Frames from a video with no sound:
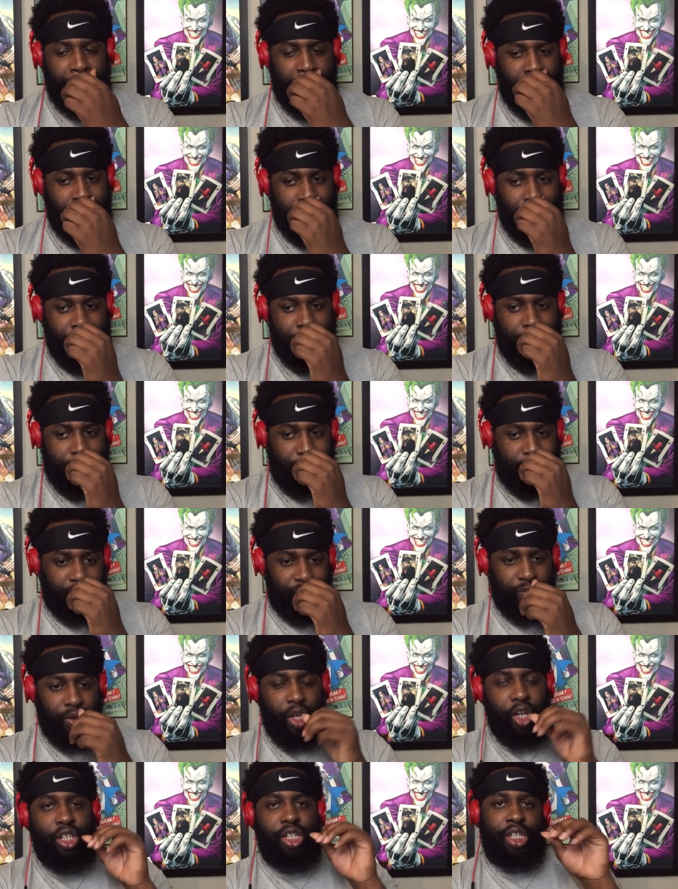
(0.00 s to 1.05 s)
because
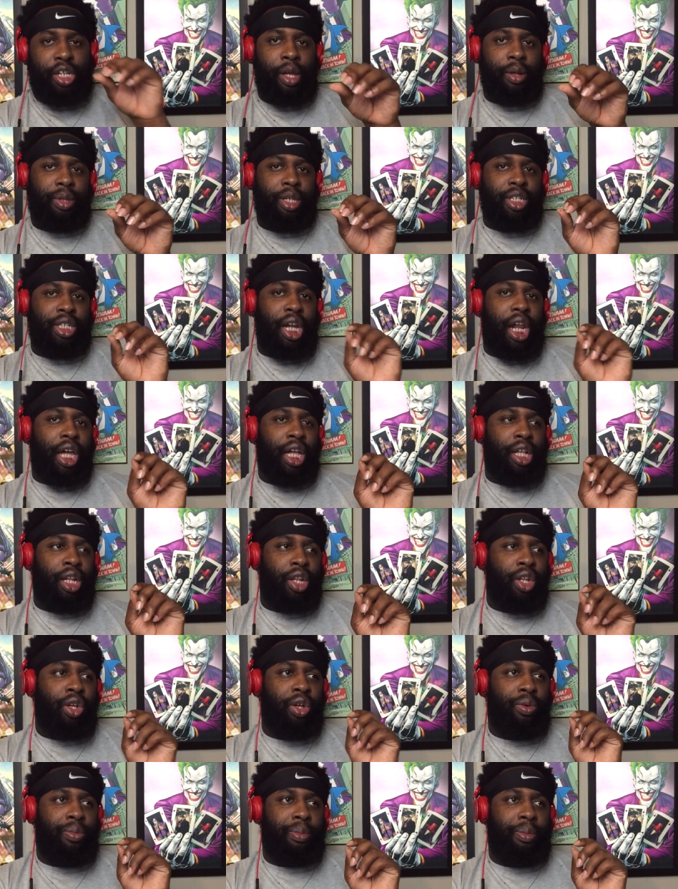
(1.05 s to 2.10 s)
there's like a
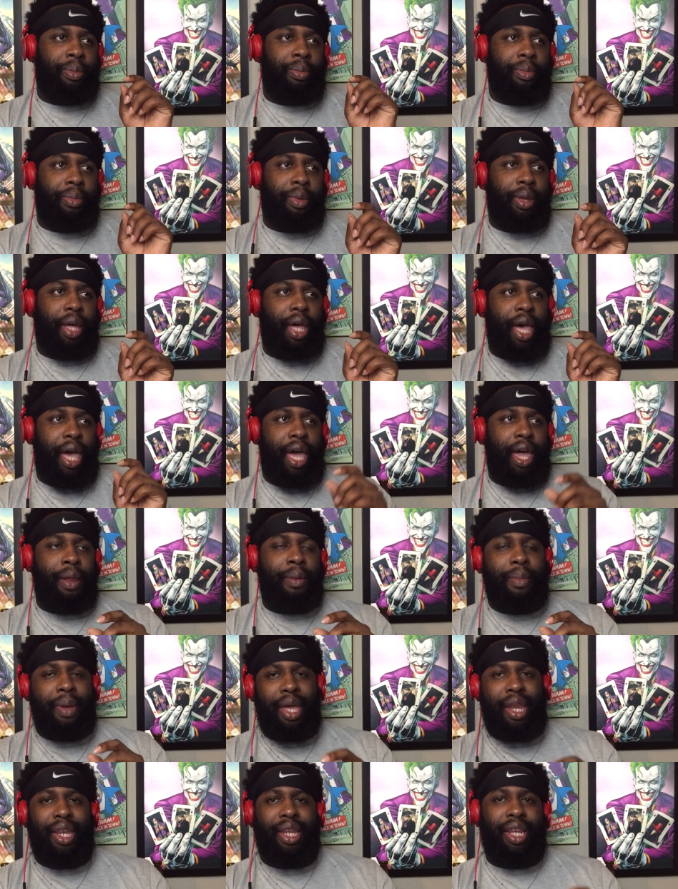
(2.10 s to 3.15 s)
little
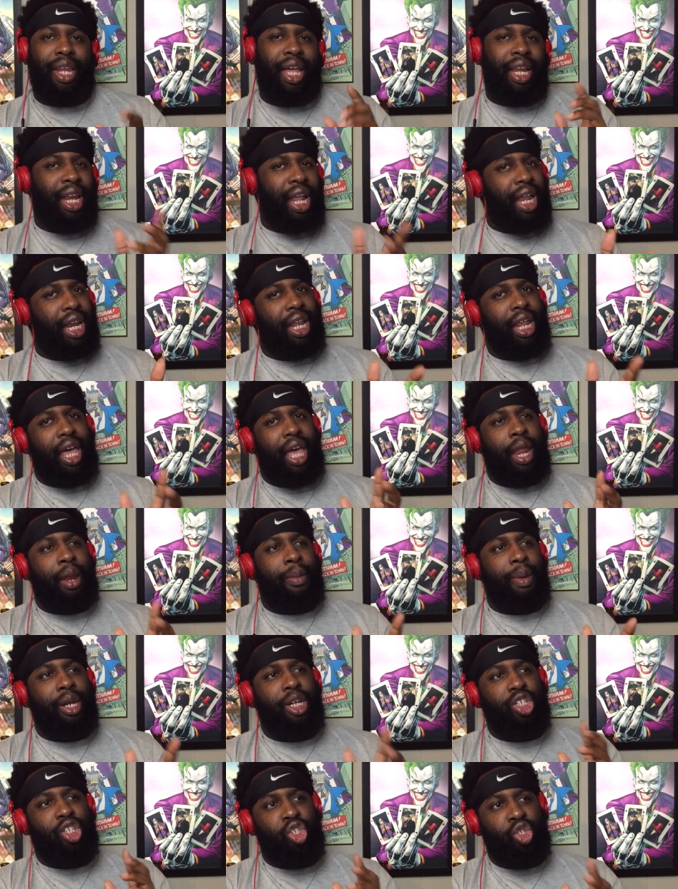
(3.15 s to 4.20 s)
animated, not an
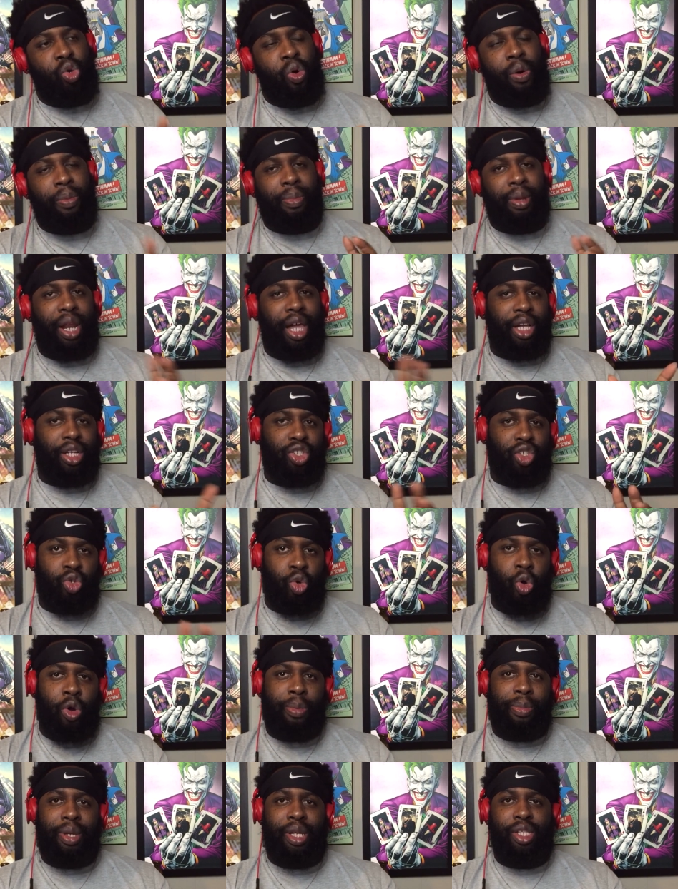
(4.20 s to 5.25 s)
animated short, but like a
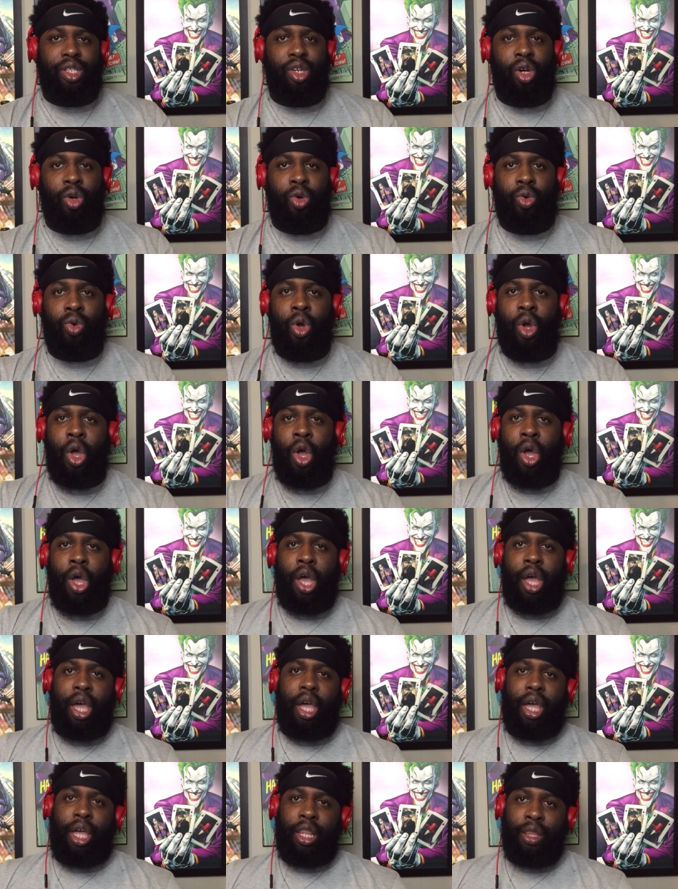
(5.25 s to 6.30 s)
story being told
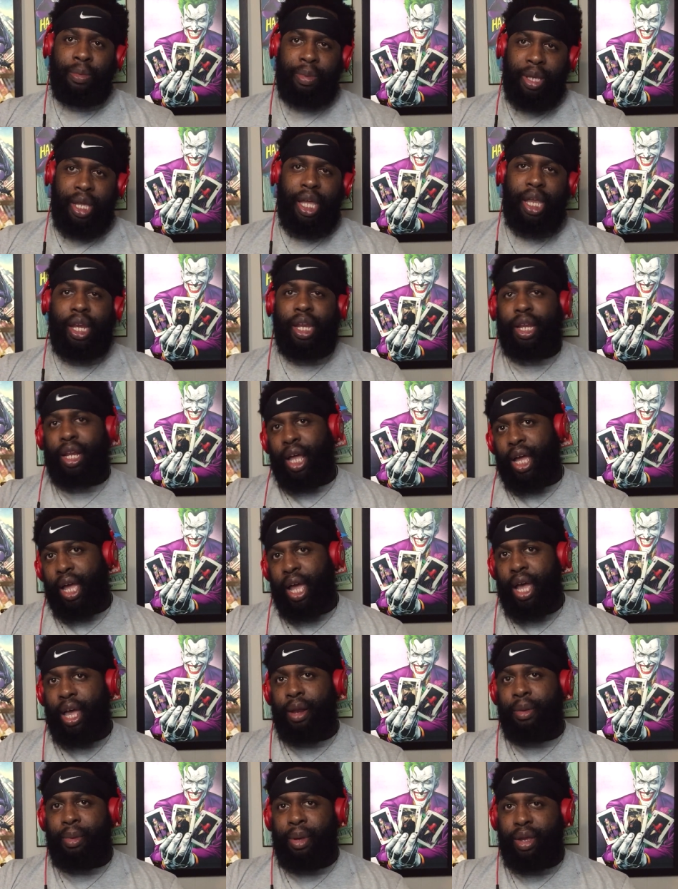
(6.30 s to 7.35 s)
in the beginning, like
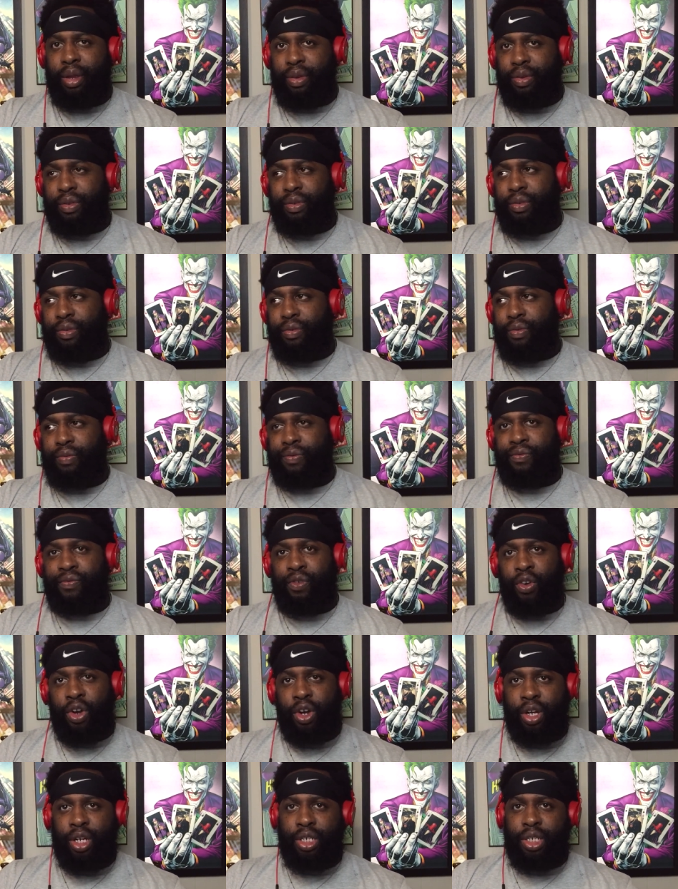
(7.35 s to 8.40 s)
animated
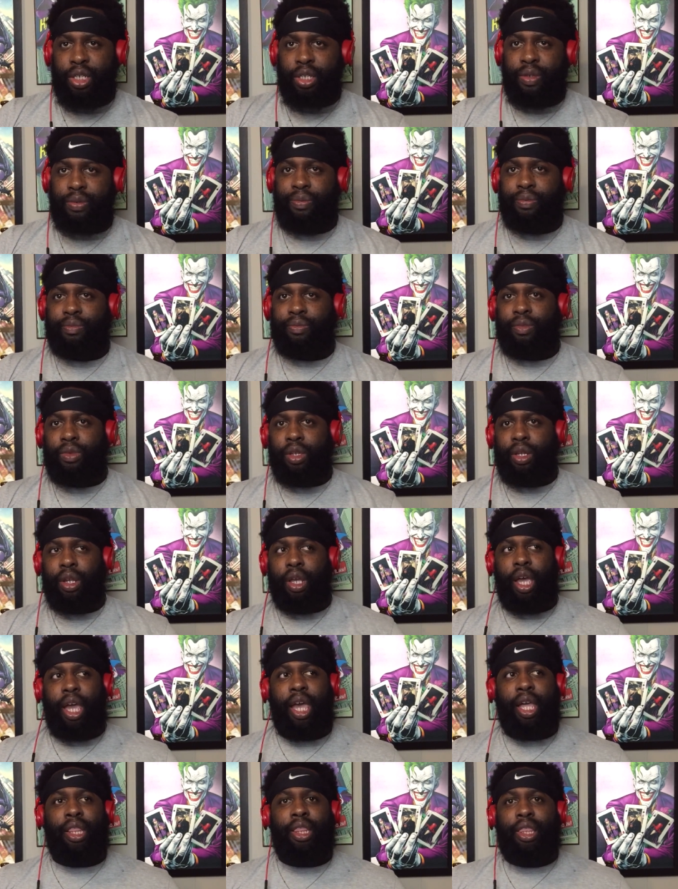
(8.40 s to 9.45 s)
version,
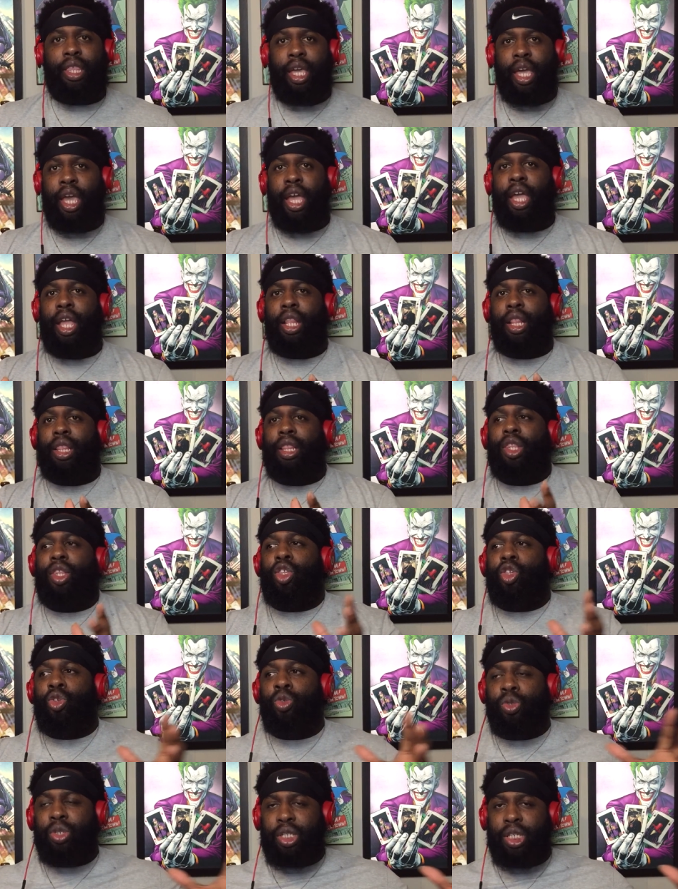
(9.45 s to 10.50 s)
and then
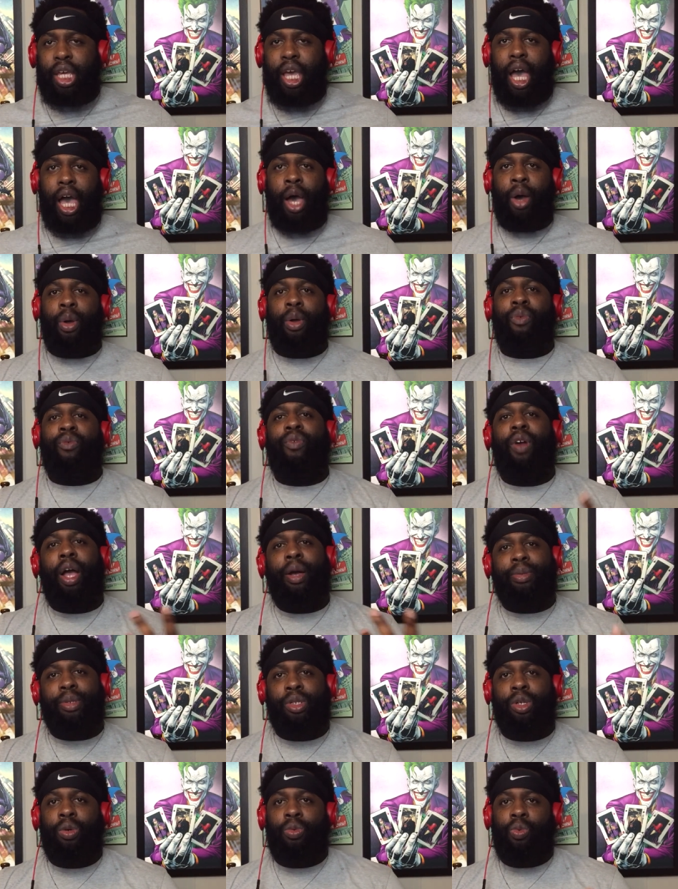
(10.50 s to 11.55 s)
you see how it
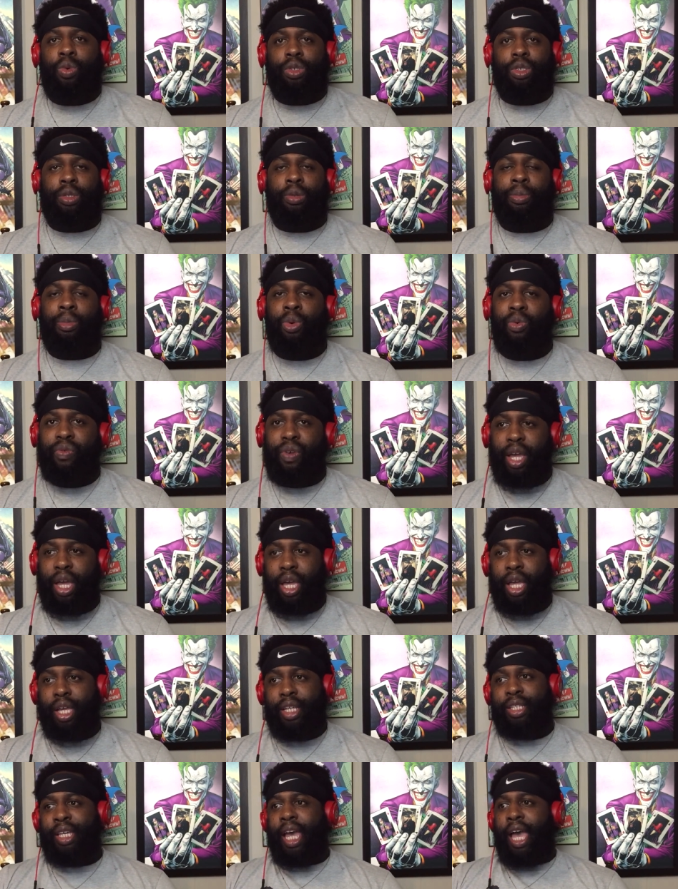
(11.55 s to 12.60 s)
wraps up once the
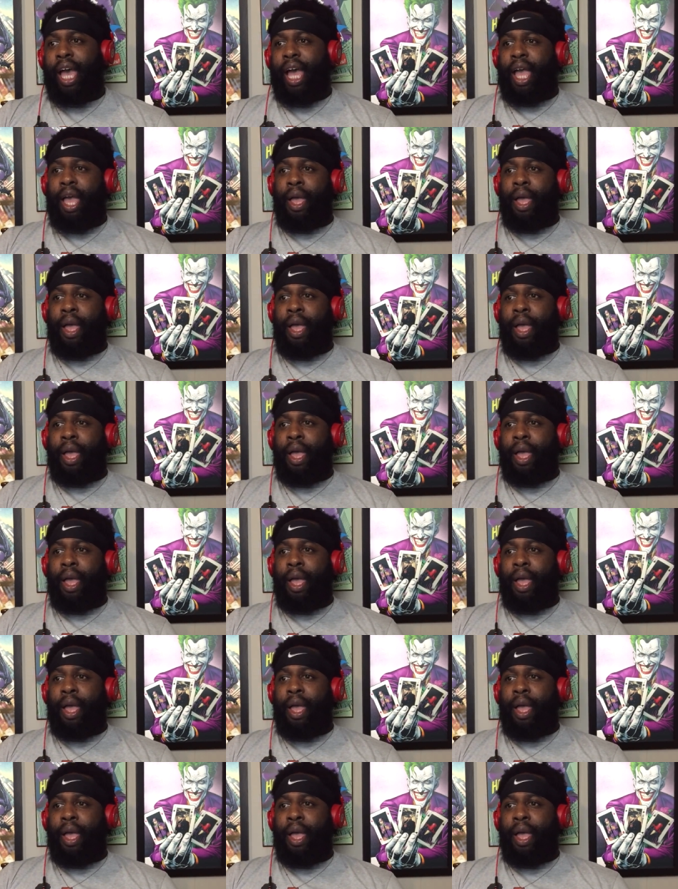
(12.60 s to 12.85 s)
movie ends.